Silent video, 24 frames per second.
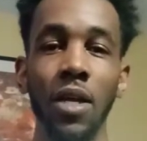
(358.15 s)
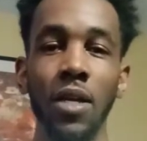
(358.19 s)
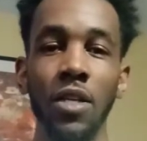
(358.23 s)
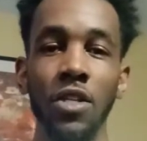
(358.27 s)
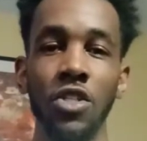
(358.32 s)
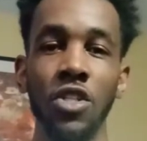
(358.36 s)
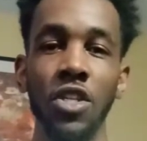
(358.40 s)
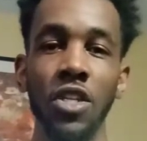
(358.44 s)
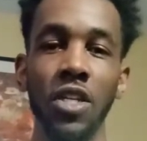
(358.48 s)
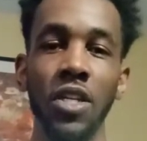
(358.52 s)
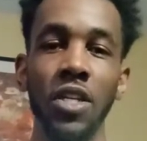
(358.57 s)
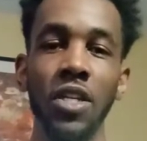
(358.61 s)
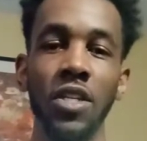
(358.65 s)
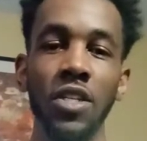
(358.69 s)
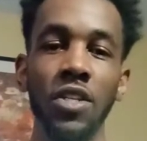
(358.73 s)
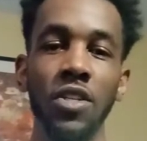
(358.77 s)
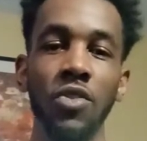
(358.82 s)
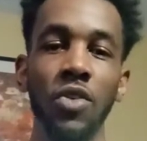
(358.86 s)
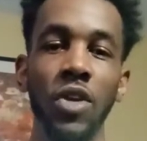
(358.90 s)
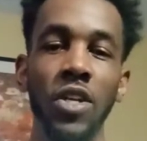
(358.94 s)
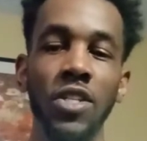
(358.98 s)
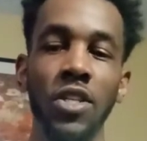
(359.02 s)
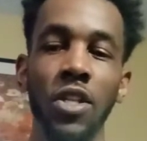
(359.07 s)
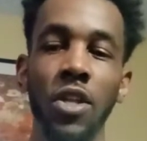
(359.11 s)
Shit to
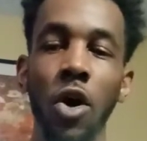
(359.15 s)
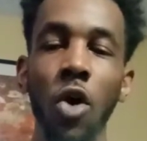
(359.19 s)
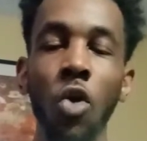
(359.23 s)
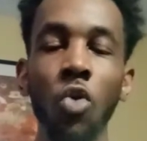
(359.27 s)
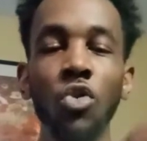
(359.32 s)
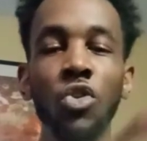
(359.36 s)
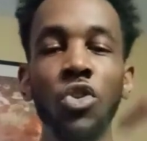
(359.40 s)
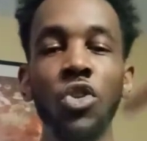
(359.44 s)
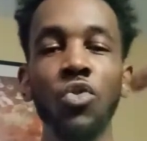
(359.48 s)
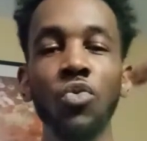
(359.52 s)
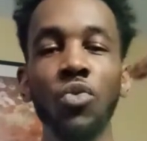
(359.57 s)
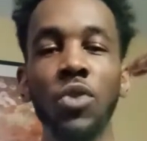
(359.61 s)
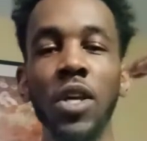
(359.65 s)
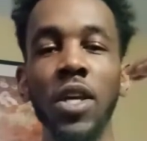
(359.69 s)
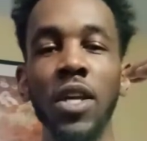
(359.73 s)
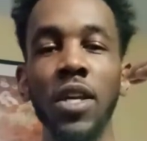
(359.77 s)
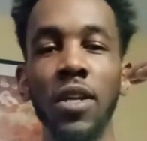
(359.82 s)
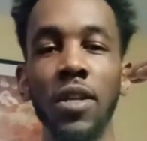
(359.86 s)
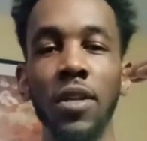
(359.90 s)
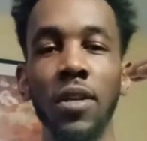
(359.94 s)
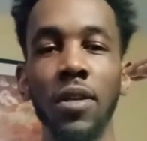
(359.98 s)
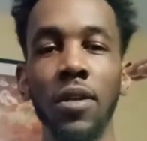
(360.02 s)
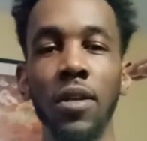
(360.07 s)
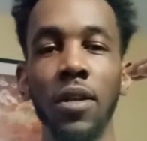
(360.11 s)
get. The older you
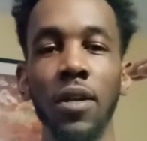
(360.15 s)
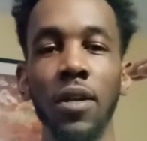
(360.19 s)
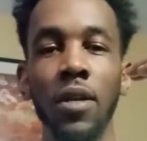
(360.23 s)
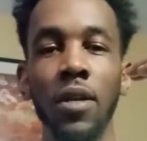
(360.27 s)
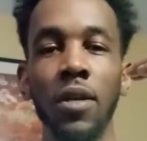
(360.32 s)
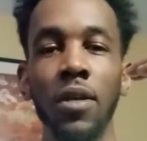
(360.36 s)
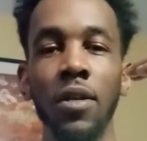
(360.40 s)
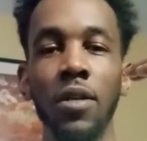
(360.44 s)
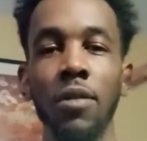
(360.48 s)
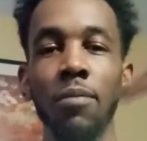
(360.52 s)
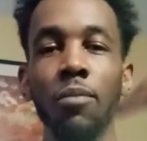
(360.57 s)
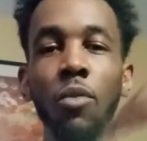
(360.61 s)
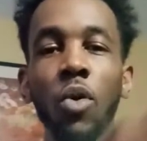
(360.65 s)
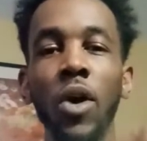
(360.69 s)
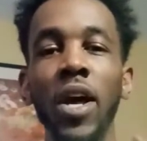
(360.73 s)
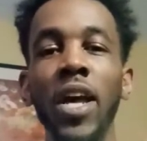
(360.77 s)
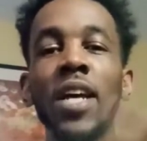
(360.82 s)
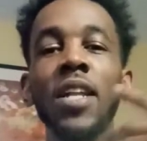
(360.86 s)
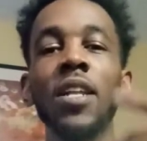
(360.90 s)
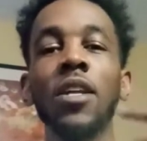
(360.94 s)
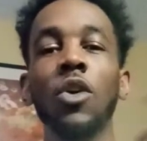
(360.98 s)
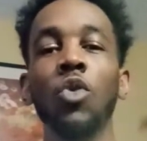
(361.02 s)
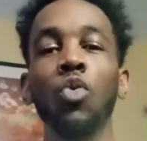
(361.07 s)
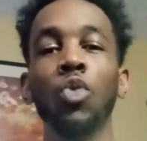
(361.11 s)
get, the more
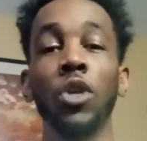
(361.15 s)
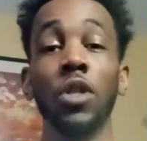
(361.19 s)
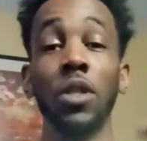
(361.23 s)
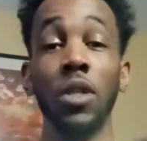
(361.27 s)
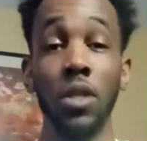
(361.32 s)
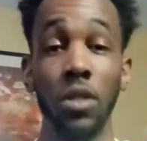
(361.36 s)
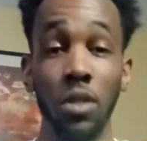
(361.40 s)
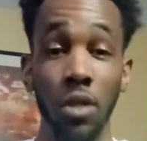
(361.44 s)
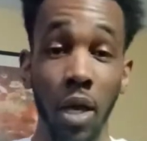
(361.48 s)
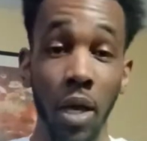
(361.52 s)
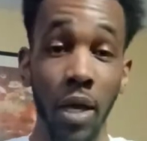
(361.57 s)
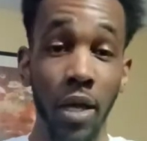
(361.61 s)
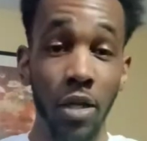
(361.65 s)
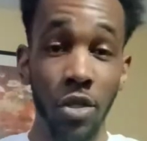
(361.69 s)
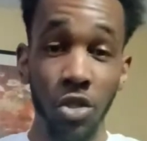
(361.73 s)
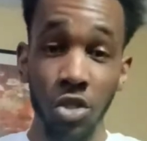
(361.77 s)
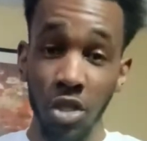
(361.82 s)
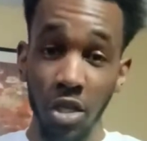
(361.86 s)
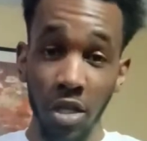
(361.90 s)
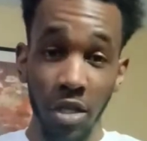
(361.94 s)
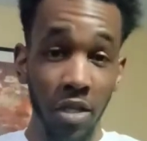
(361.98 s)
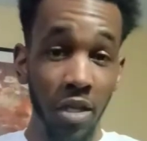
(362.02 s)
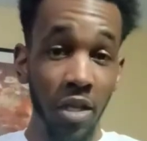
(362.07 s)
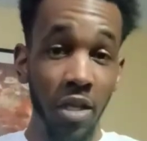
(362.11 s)
eloquent this gang
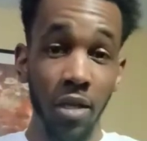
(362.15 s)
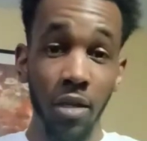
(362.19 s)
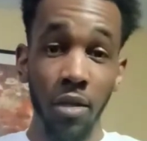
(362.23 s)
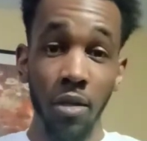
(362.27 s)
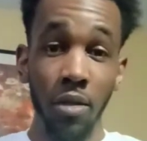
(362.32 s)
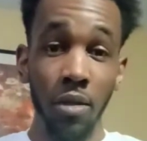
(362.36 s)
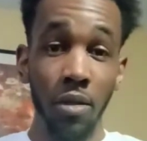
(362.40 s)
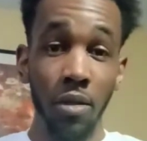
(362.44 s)
shit get.